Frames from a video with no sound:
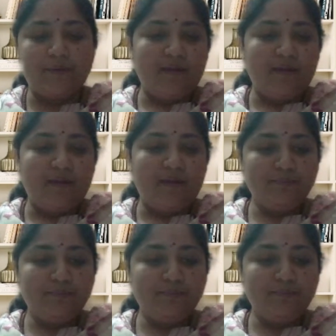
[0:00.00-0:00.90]

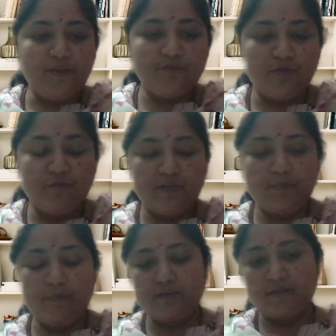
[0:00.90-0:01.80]
Thank you so
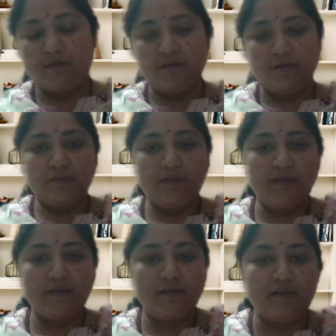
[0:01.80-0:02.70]
very much, Ekagrita,
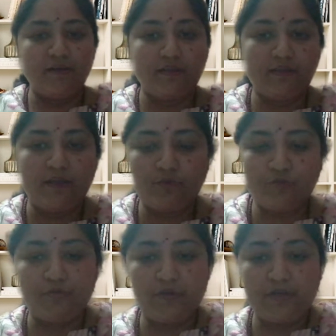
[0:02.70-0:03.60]
and thank you
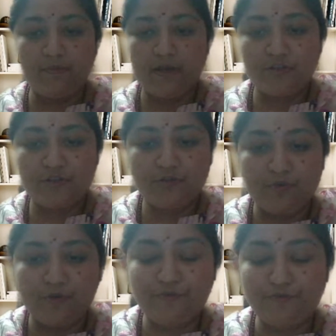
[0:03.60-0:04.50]
so very much to
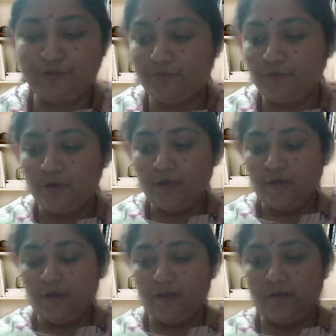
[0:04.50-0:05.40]
all of you
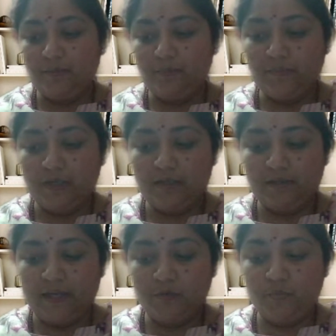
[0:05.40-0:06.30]

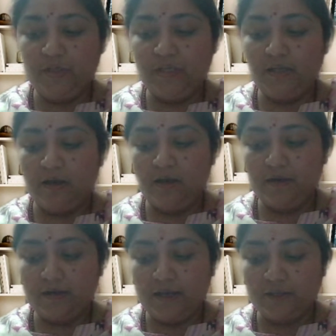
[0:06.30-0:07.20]
that we
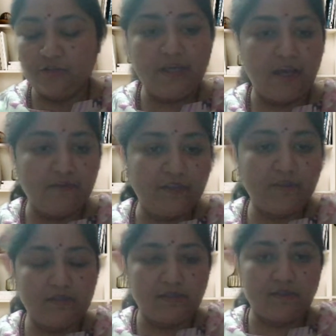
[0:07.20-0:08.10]
are actually having
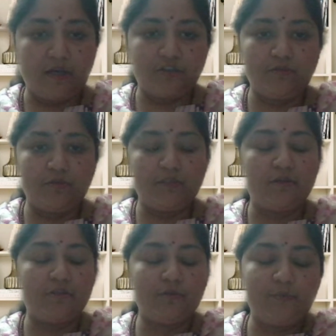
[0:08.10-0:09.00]
this discussion on
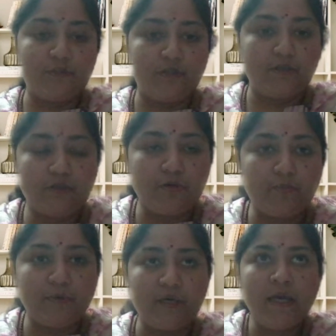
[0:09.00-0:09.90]
such a pertinent
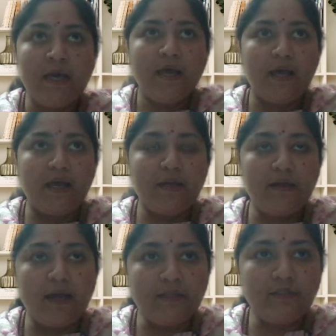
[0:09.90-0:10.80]
topic.
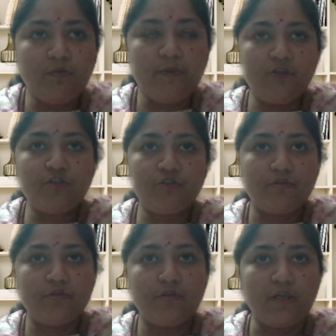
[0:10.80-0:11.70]
And as you
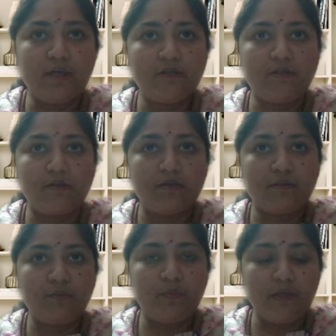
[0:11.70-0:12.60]
mentioned, that
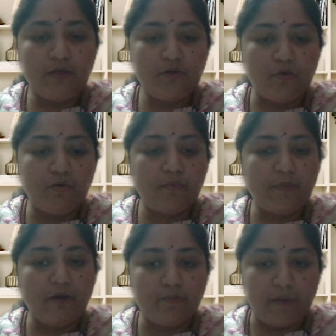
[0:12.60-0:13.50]
the very talk
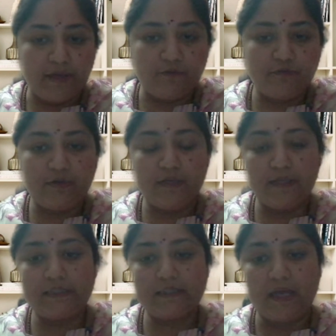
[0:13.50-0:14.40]
about
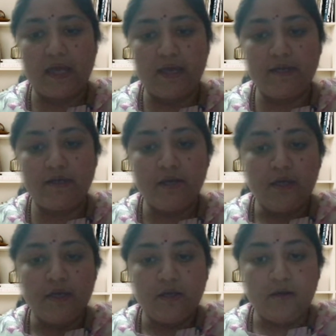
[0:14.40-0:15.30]
mindfulness and
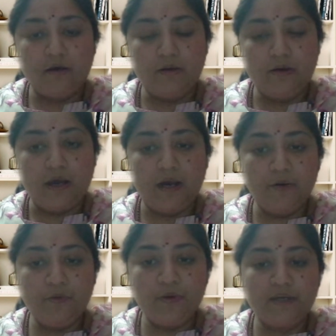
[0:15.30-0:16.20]

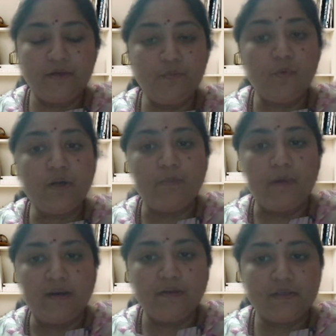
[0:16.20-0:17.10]
how and in what
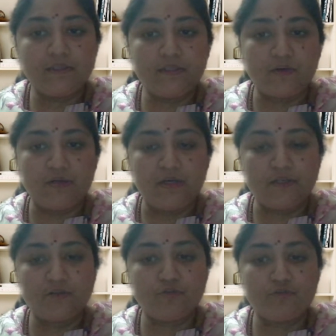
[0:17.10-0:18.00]
manner is it
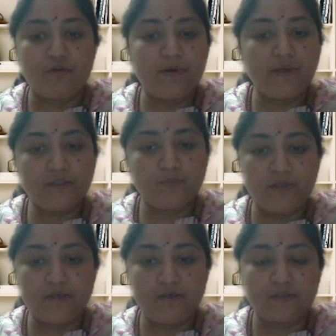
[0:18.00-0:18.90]
related to trauma is
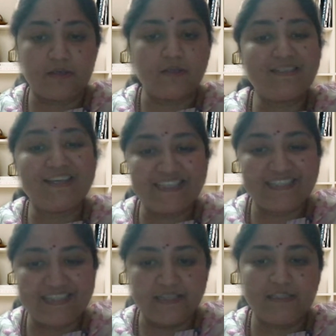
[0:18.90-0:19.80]
being discussed
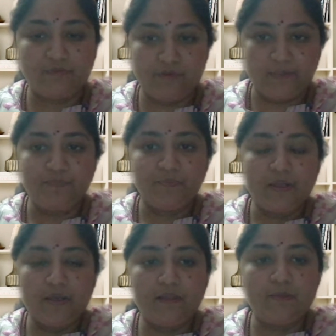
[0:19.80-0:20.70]
extensively
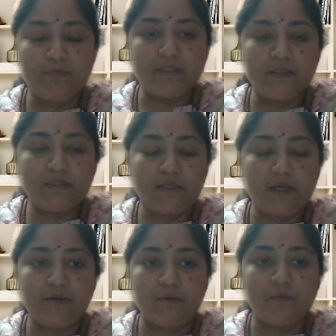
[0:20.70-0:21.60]
in the present
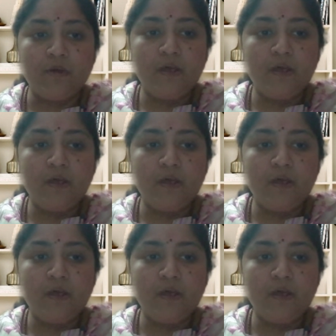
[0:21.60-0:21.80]
scenario.